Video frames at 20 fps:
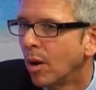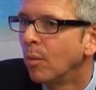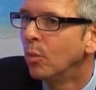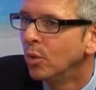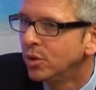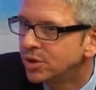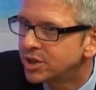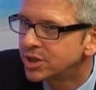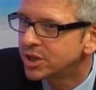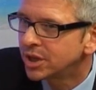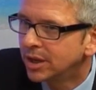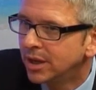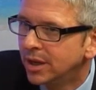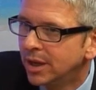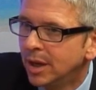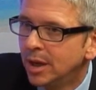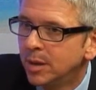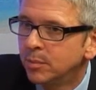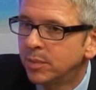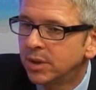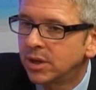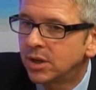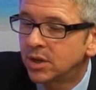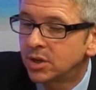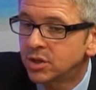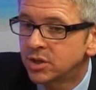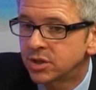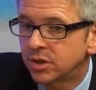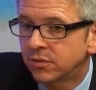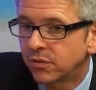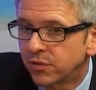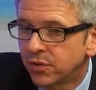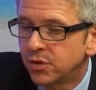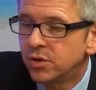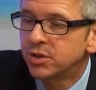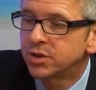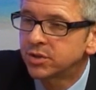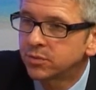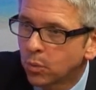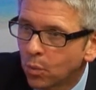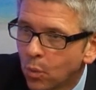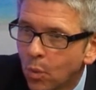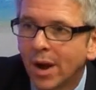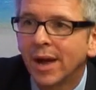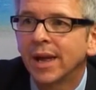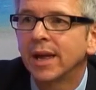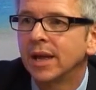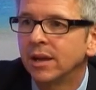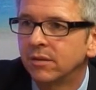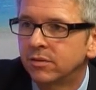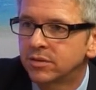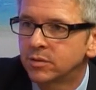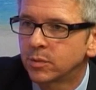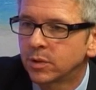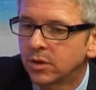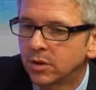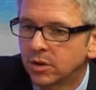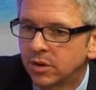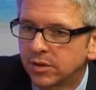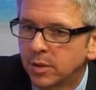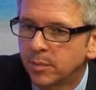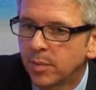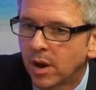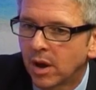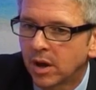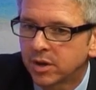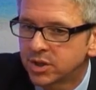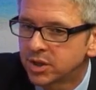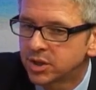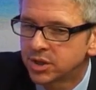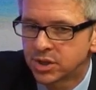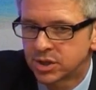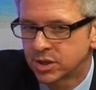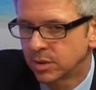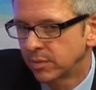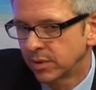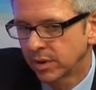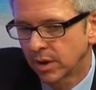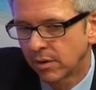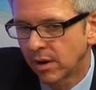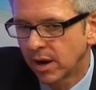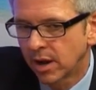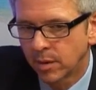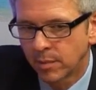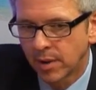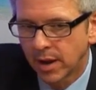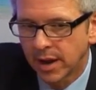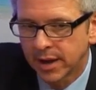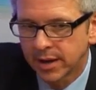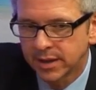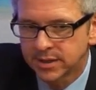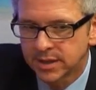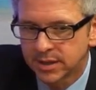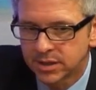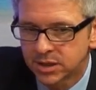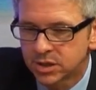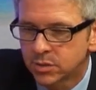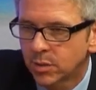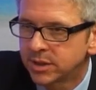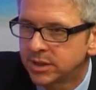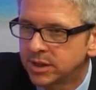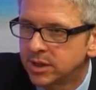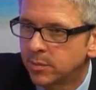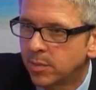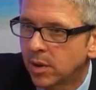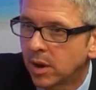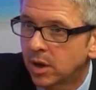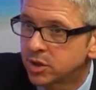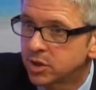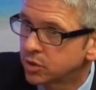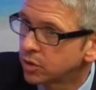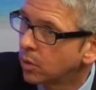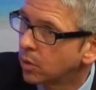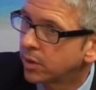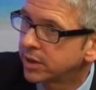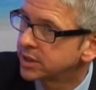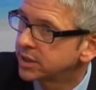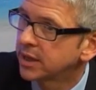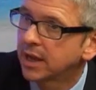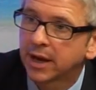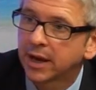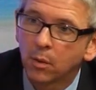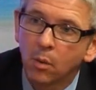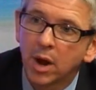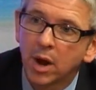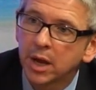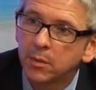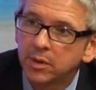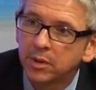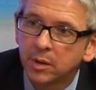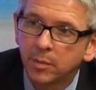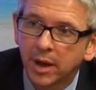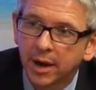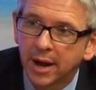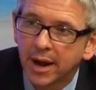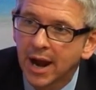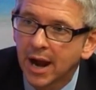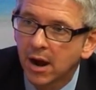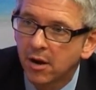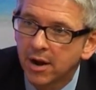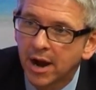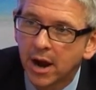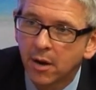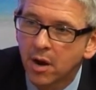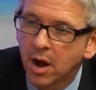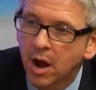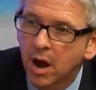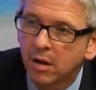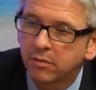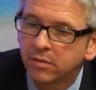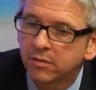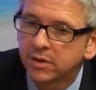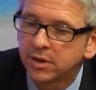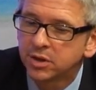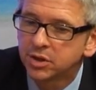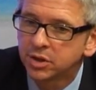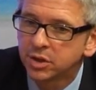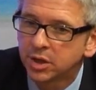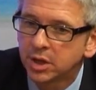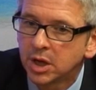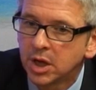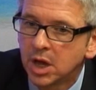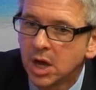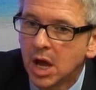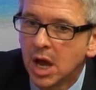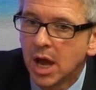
onwards, because the first wave, as we call it, departures, there's something around about 18 to 20 departures, all wanting to get away within about an hour and a half of each other.